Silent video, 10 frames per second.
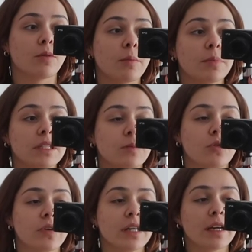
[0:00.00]
One Piece
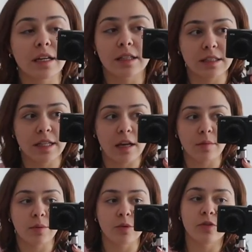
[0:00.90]
movie and it's an
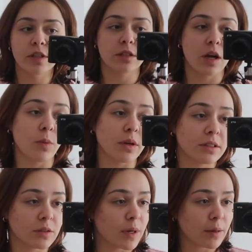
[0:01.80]
anime movie, so I
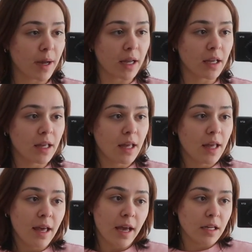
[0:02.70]
want to wear my
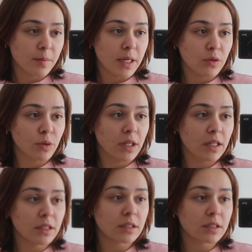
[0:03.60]
anime hoodie.